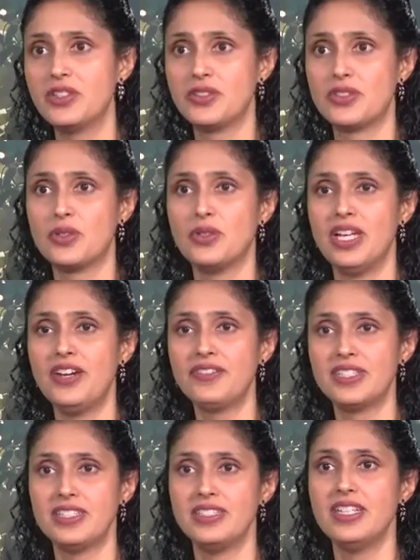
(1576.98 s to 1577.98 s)
or so
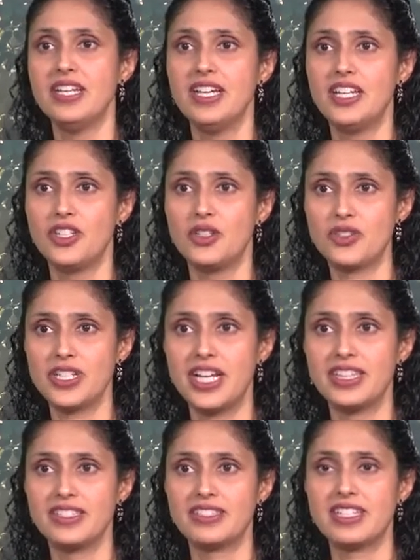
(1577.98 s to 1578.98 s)
left, and usually
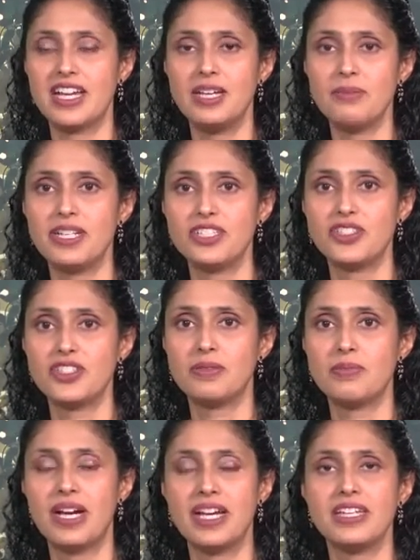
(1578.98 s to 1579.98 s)
at this time I share
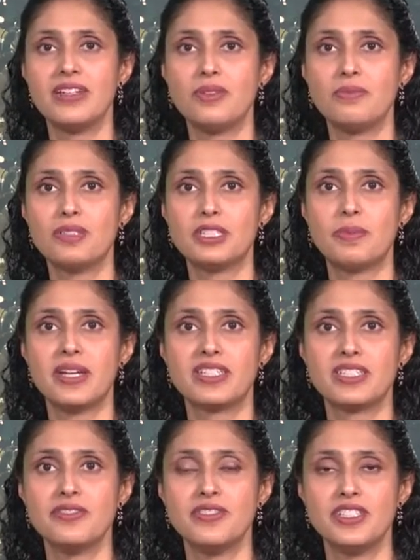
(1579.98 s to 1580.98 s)
my
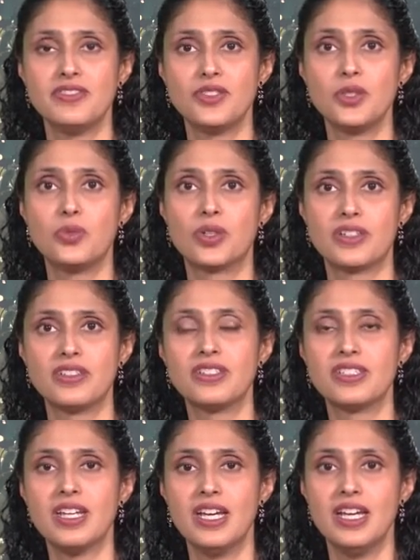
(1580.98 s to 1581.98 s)
perspective in a few
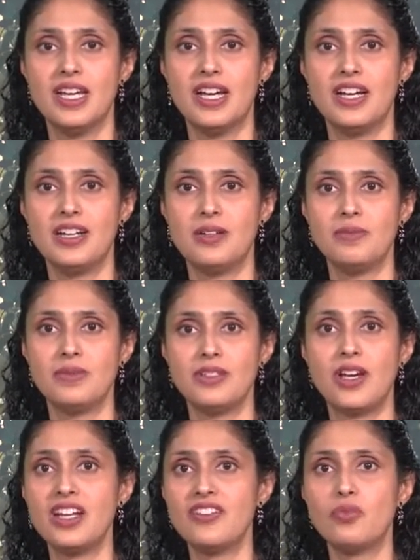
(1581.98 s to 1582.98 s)
words.
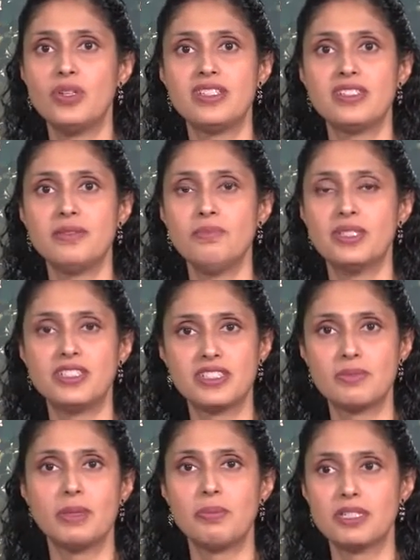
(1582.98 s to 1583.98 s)
Not of wisdom, but
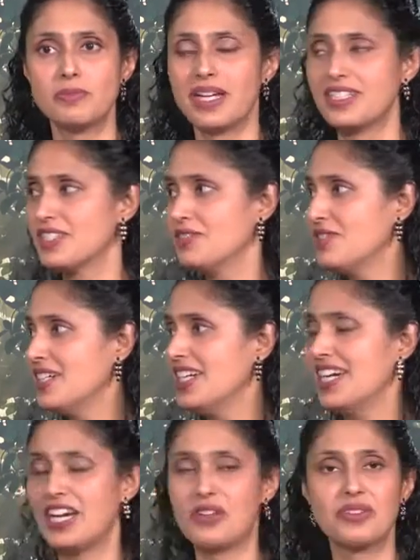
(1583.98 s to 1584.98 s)
just my perspective.
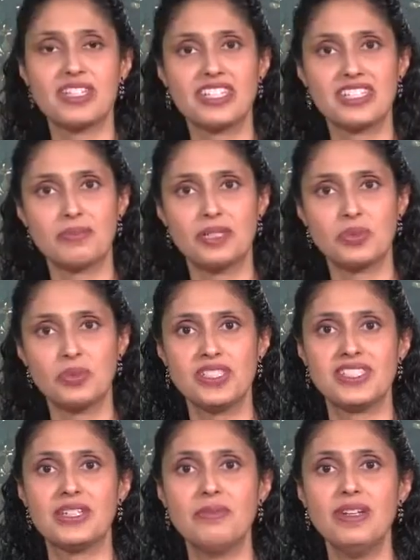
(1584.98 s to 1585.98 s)
I don't think it's much
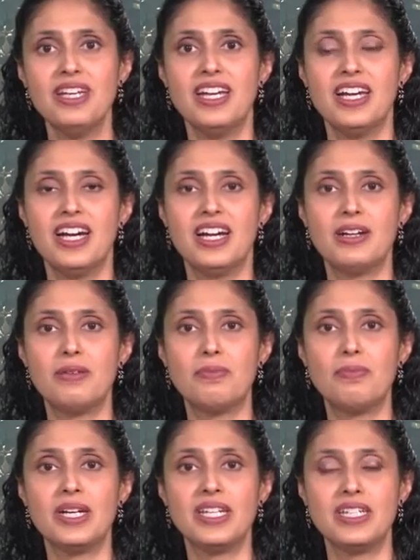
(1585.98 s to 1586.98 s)
wisdom.
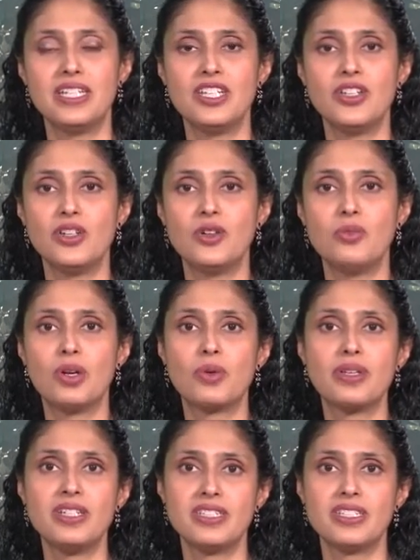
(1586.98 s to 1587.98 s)
But you know, what
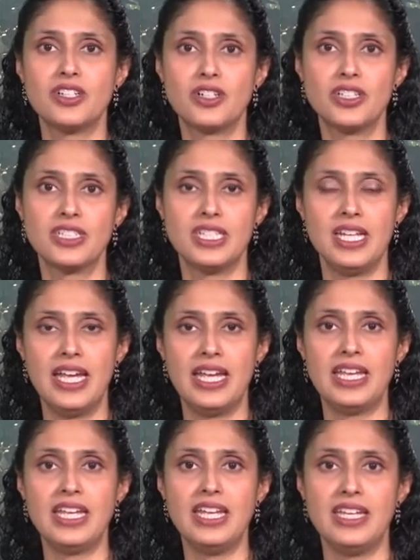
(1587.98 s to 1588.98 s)
we heard
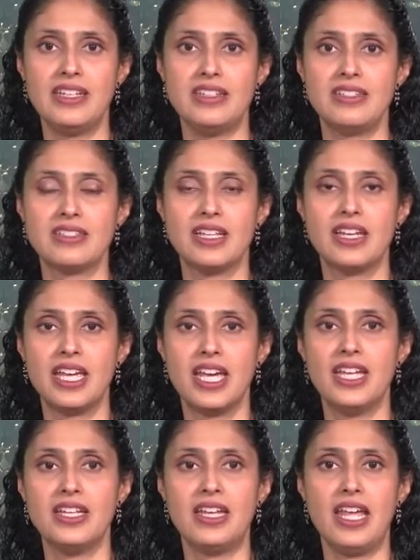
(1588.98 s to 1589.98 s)
today is,
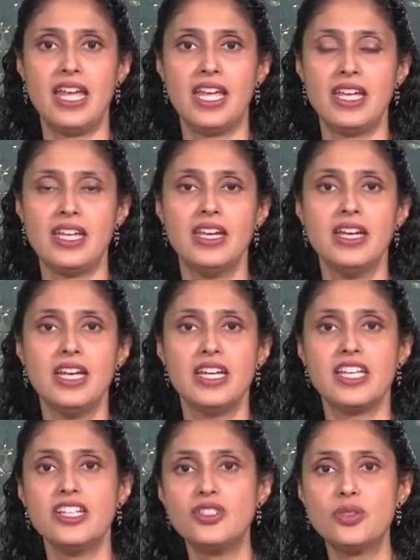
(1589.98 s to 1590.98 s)
again, a
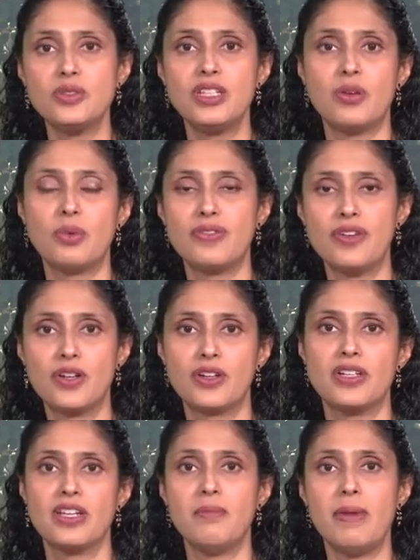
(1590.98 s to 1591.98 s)
issue that we've
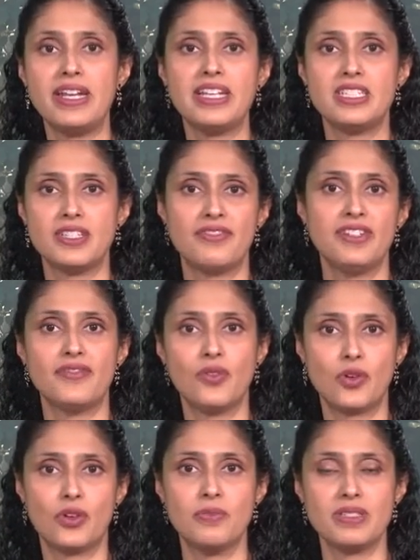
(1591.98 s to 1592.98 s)
heard in many different
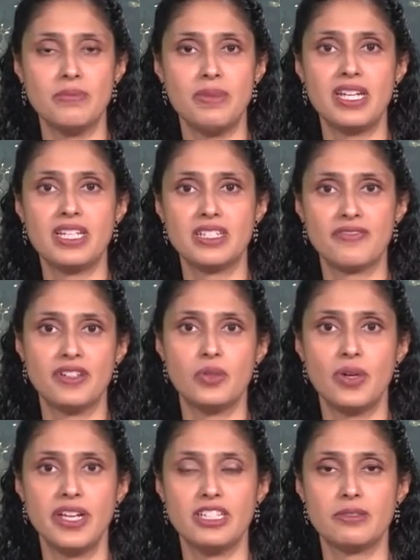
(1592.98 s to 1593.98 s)
forms, in many different
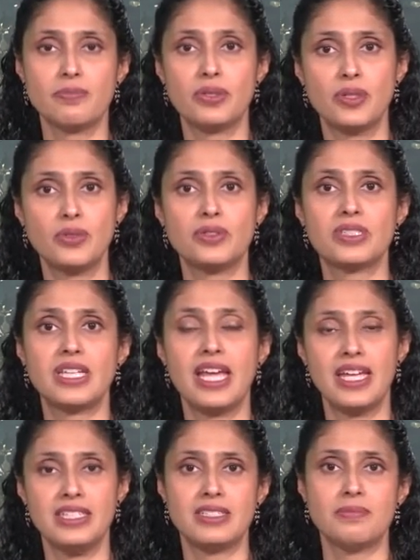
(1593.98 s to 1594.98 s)
ways, pros
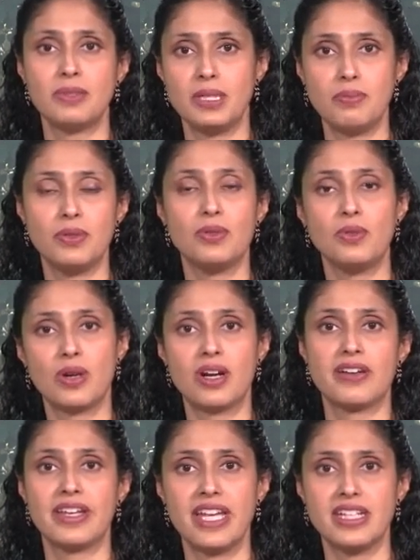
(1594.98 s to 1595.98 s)
and people who
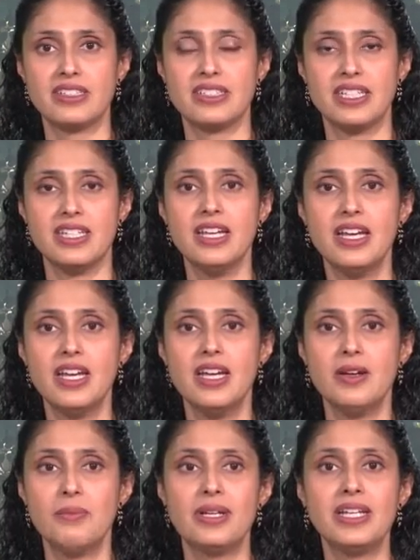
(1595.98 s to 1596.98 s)
are against it.
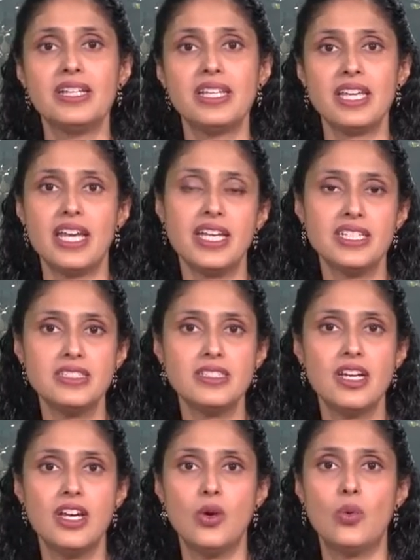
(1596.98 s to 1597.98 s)
But in the end,
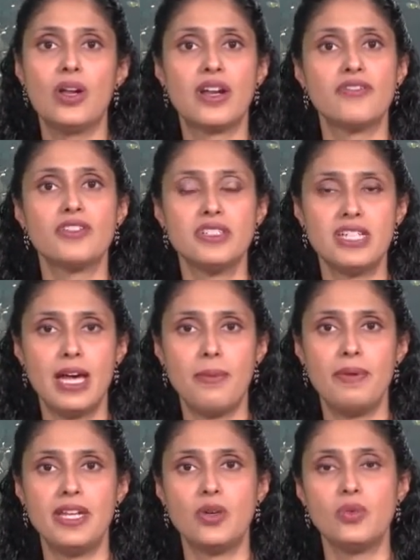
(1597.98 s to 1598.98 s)
whatever is
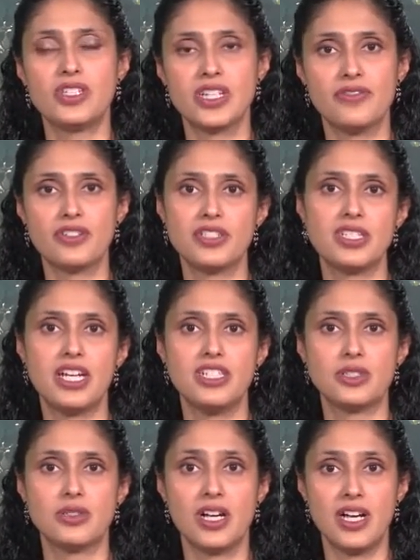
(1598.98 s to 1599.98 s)
happening, whichever
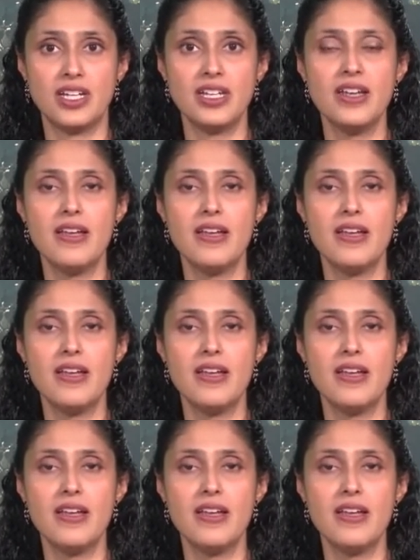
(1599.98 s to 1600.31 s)
side you're on,